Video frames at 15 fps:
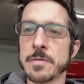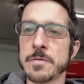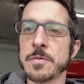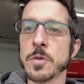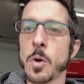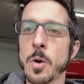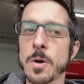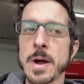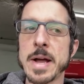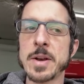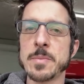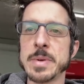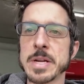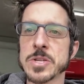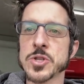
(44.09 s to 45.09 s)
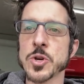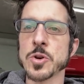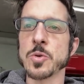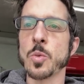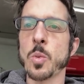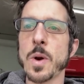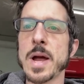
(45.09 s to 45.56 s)
floor had to be a
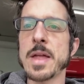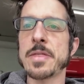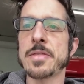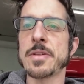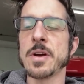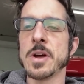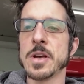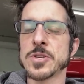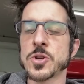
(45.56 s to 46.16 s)
certain width